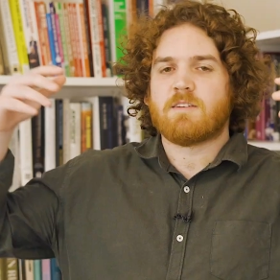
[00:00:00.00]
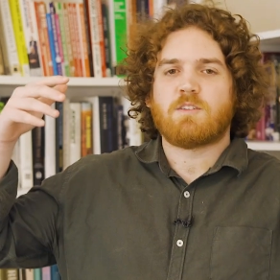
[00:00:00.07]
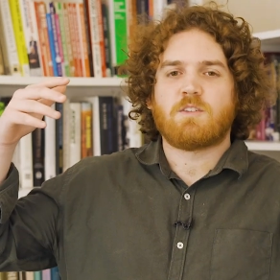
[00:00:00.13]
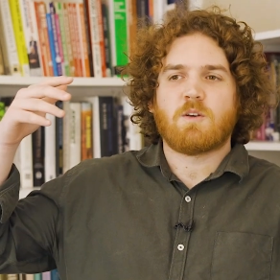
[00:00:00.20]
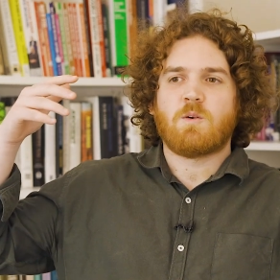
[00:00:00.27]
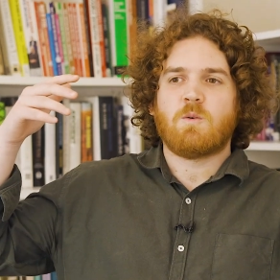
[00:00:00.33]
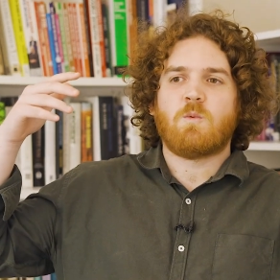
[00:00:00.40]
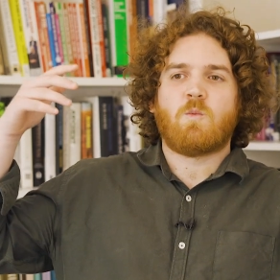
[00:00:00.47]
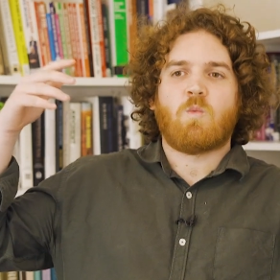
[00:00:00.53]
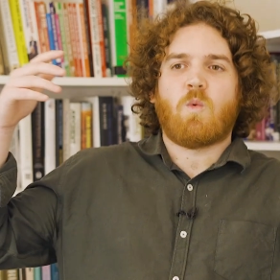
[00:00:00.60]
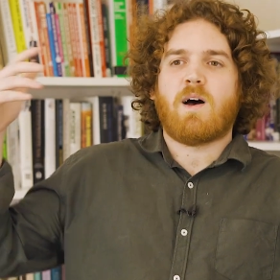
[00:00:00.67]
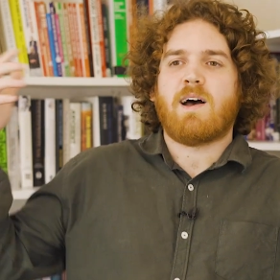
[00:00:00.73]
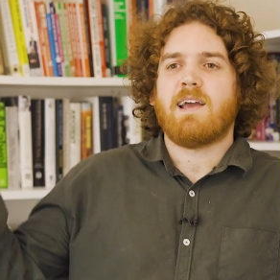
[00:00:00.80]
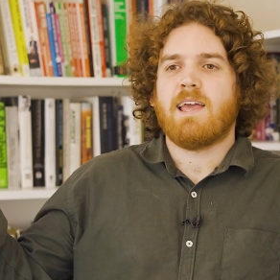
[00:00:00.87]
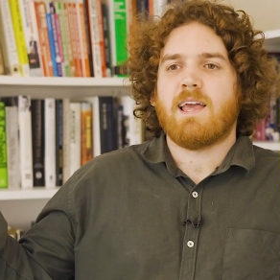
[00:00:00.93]
So
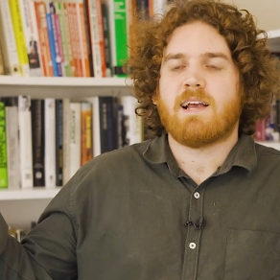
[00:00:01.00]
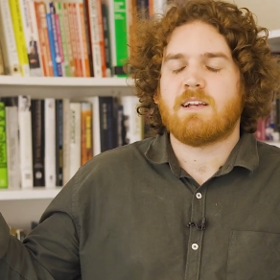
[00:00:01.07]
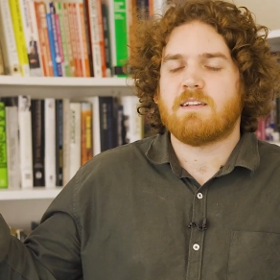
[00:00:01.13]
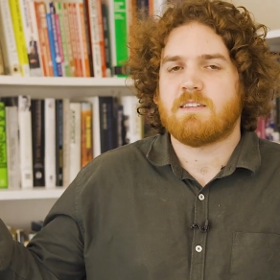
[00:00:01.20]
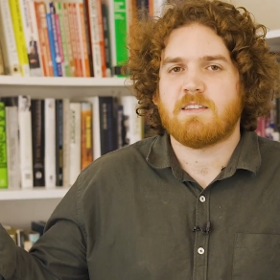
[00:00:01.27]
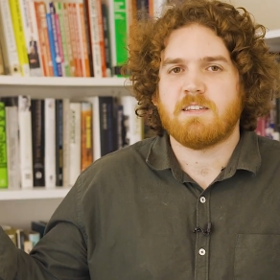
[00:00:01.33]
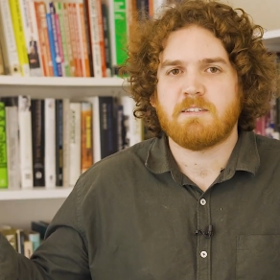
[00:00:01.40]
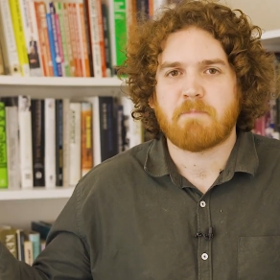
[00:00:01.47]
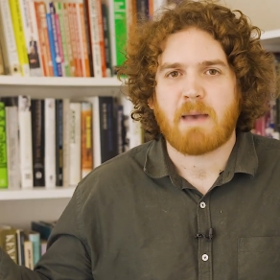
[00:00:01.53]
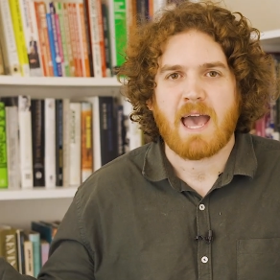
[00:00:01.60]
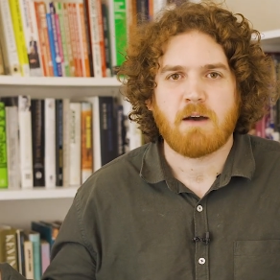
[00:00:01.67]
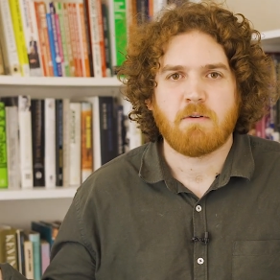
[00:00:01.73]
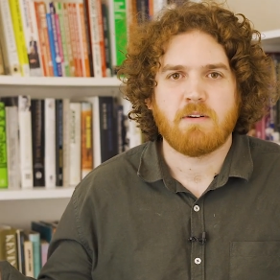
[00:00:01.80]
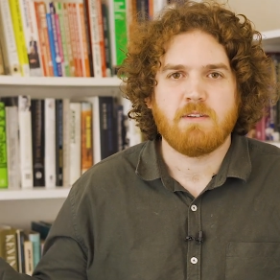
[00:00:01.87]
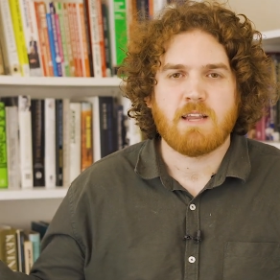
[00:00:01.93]
why has this
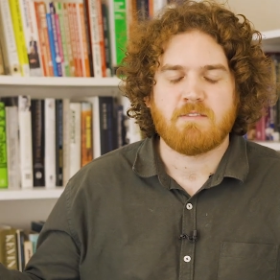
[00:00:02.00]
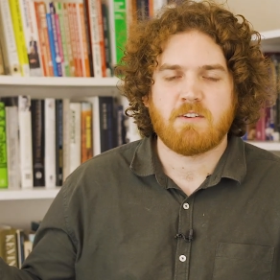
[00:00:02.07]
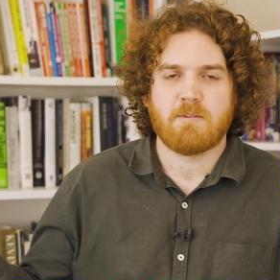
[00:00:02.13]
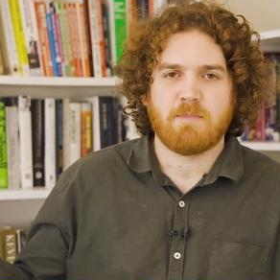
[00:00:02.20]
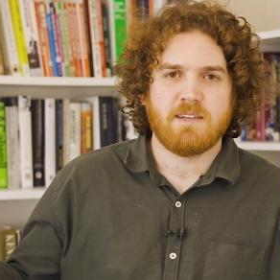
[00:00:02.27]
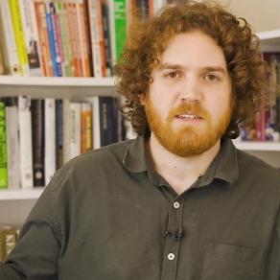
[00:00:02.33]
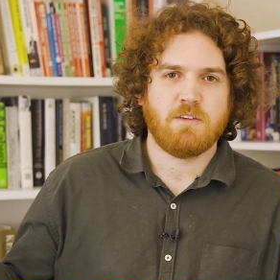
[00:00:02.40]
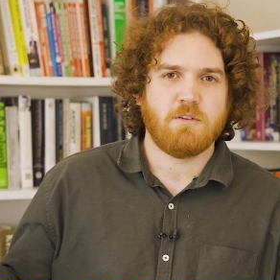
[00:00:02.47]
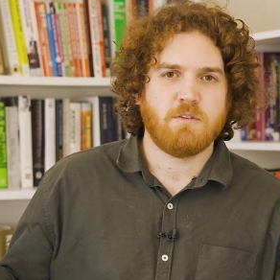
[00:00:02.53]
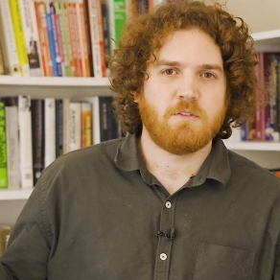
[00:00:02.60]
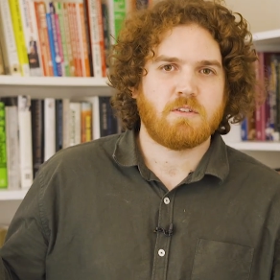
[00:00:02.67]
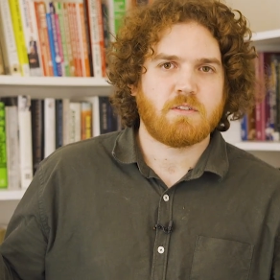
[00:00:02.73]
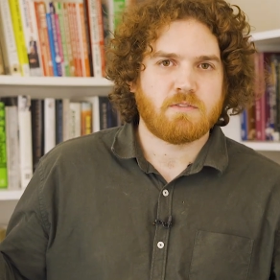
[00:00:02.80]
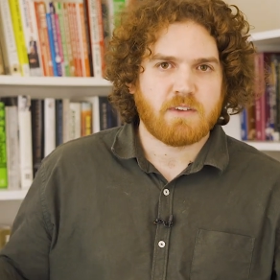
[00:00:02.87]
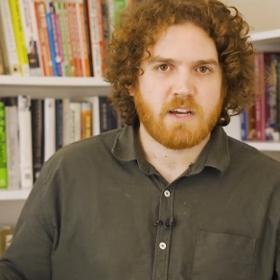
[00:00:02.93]
power never been
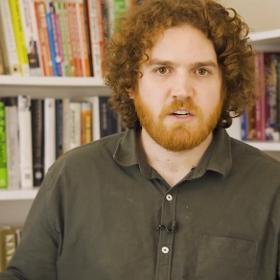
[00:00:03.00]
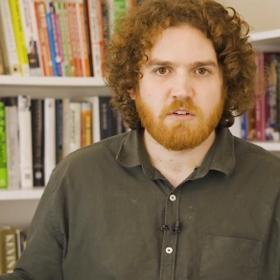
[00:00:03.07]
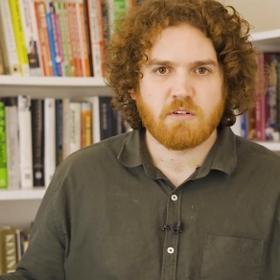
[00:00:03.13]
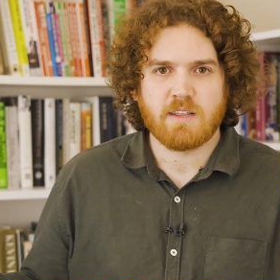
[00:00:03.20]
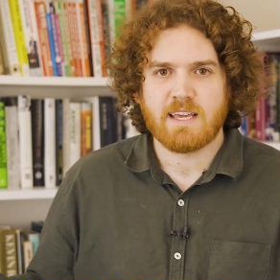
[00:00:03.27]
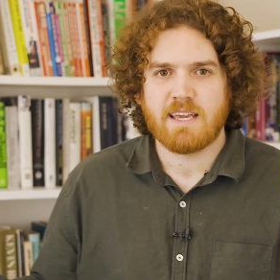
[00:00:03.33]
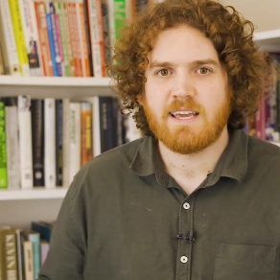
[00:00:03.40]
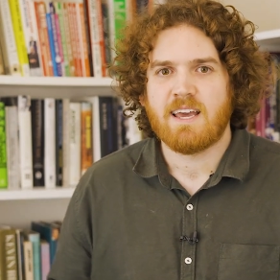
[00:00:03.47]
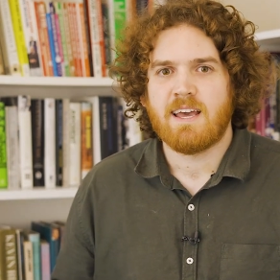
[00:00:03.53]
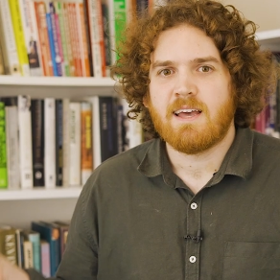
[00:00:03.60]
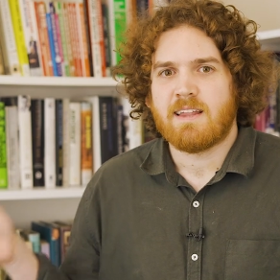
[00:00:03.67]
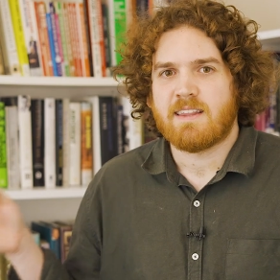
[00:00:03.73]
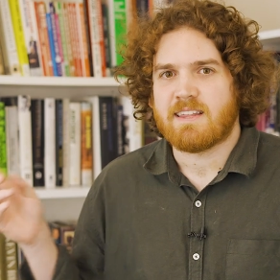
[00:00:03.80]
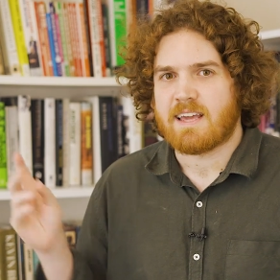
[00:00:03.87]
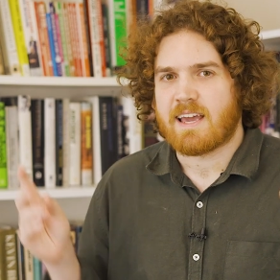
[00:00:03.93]
used federally?
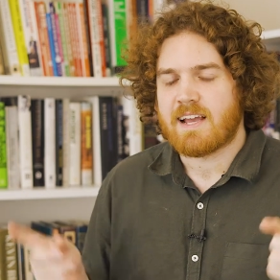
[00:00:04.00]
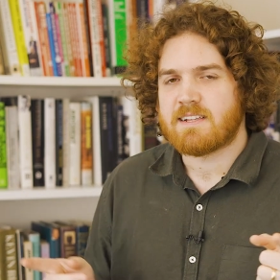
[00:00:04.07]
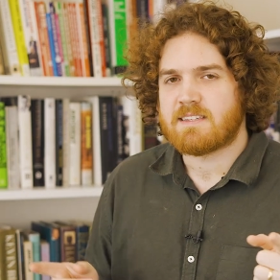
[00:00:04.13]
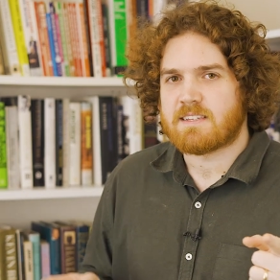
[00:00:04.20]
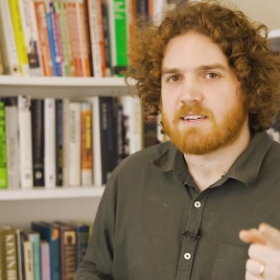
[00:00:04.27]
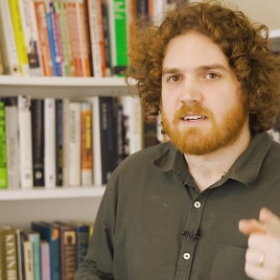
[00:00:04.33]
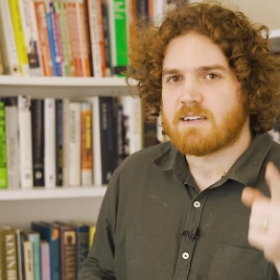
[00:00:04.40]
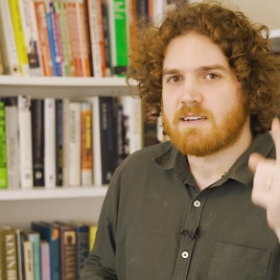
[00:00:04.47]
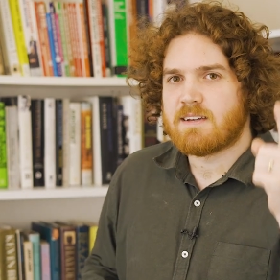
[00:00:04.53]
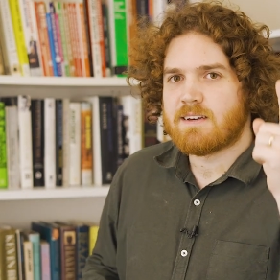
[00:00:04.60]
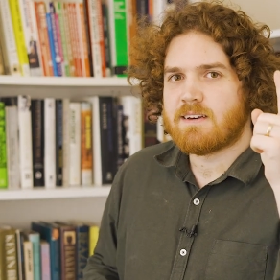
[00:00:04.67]
The answer,